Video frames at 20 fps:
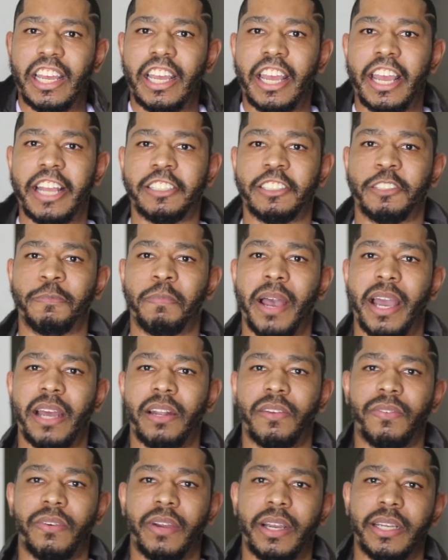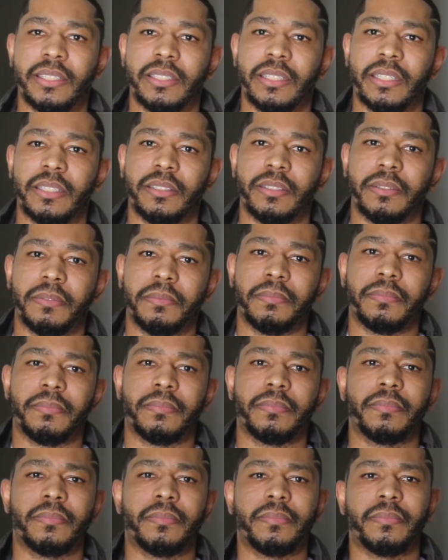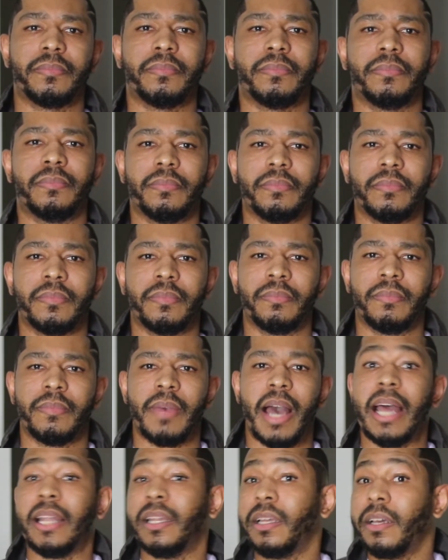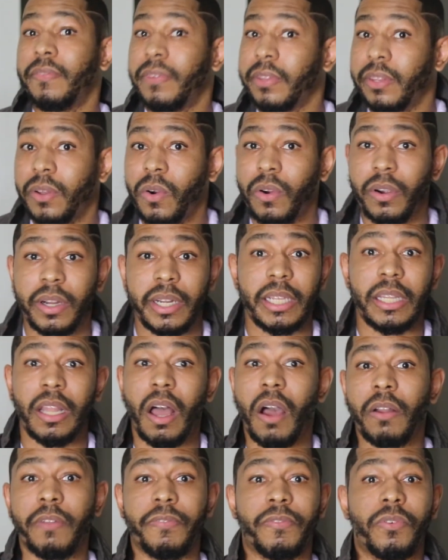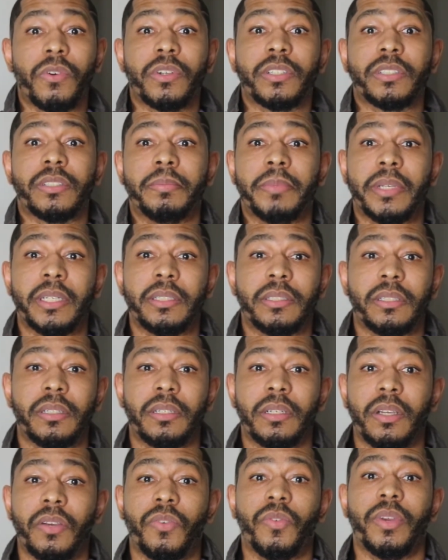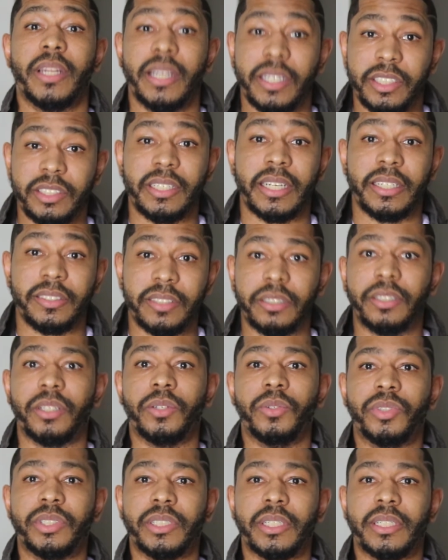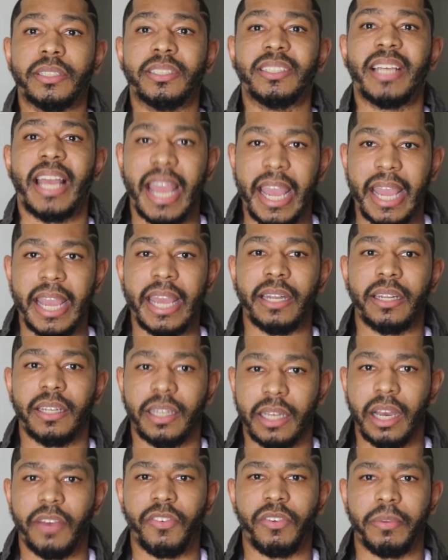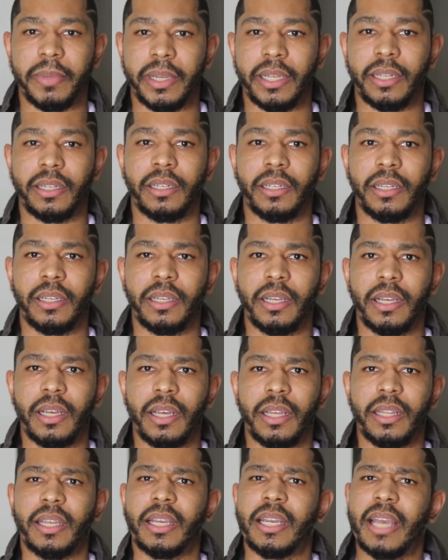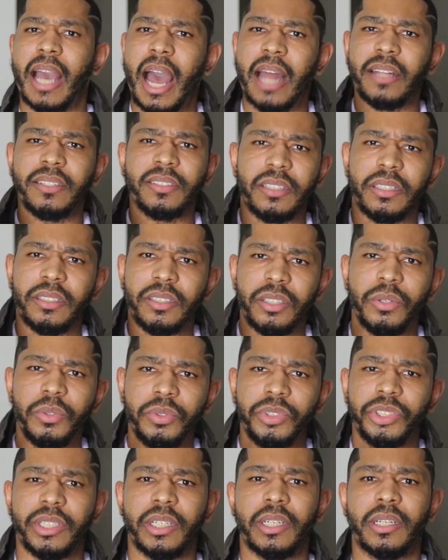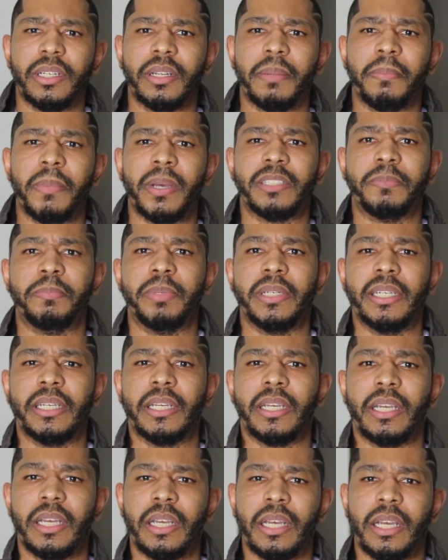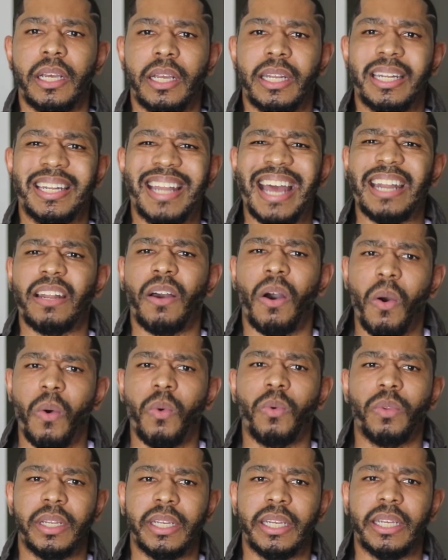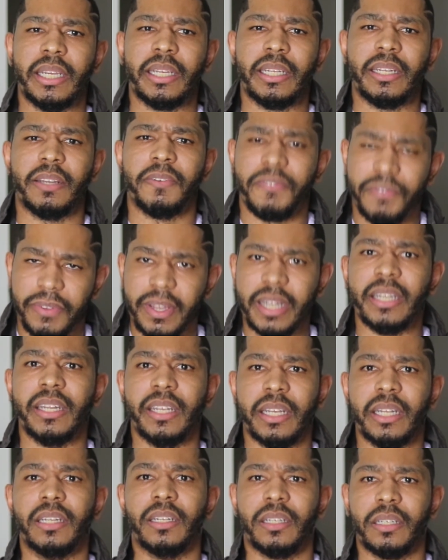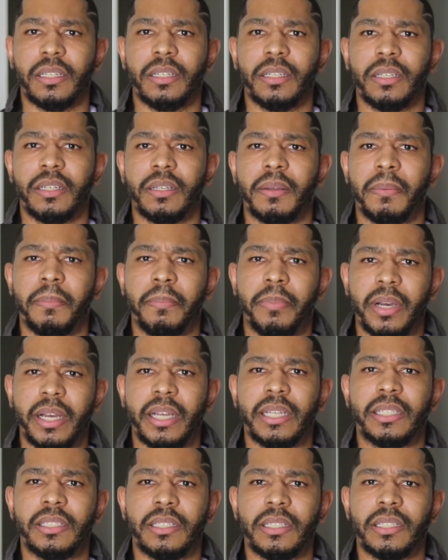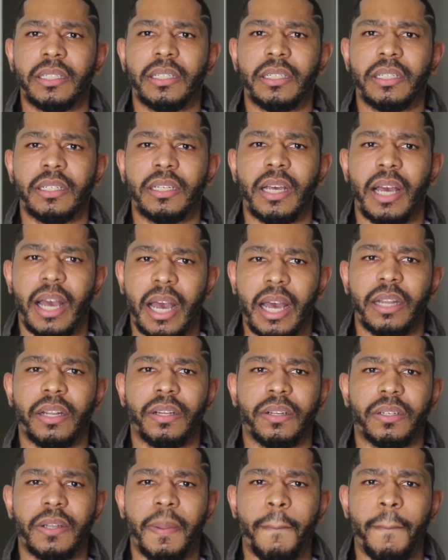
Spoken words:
in spite of racism. I love authority, law enforcement, religious institutions, and the government. The Constitution must be not only defended, but honored.